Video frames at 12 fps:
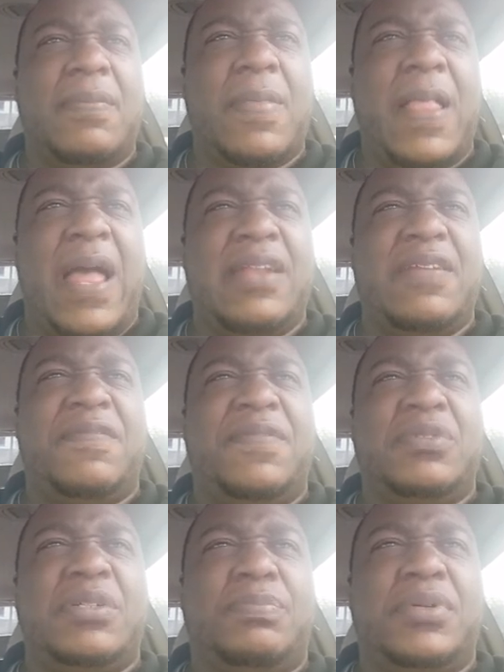I had a
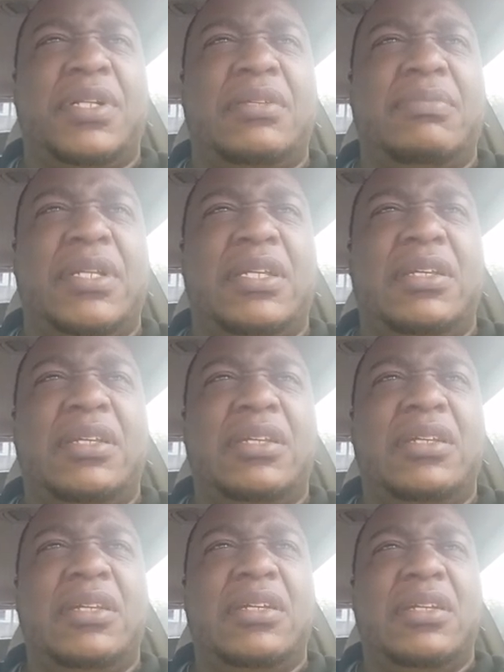filter put in me
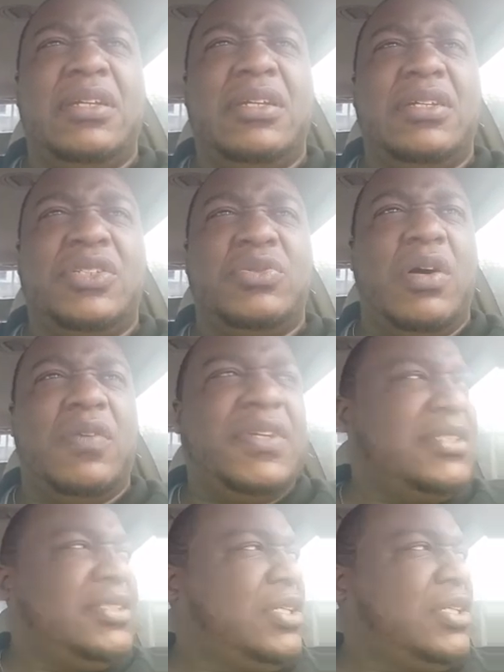12 years